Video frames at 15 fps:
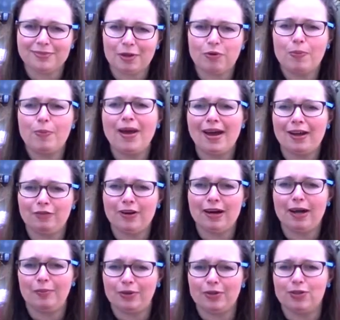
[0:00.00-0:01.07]
prepared
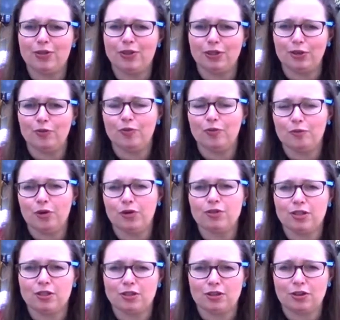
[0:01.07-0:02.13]
fibre, so ones
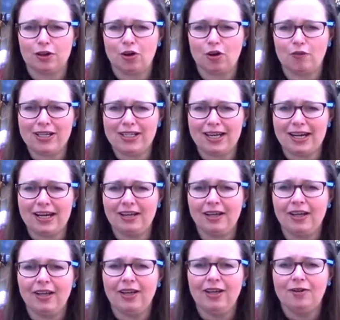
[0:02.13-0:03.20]
that's already in
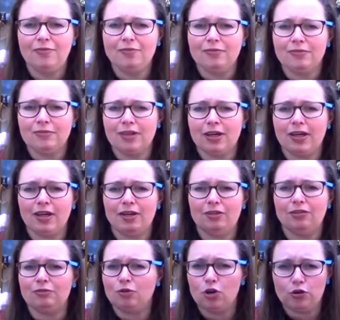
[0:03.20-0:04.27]

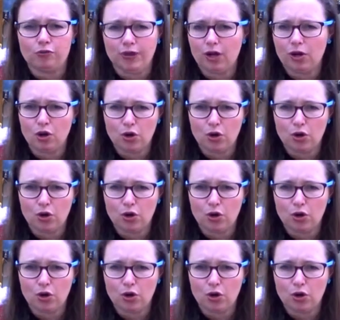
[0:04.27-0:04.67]
roving or